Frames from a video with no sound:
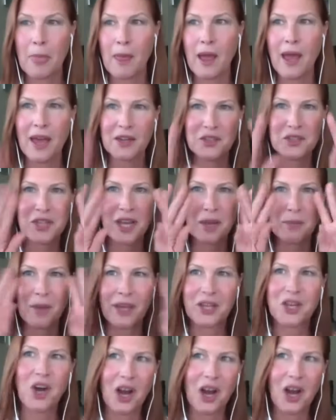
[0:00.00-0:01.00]
I had That's to take right.
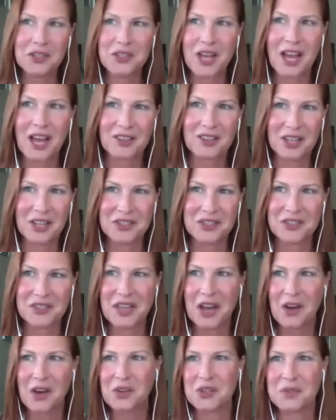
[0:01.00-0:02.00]
my contact lenses
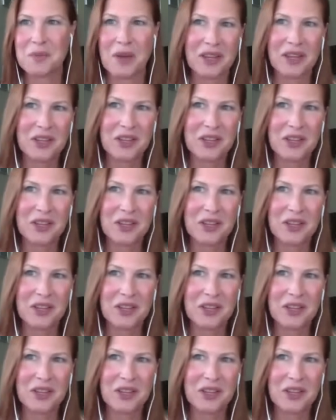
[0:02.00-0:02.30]
out because my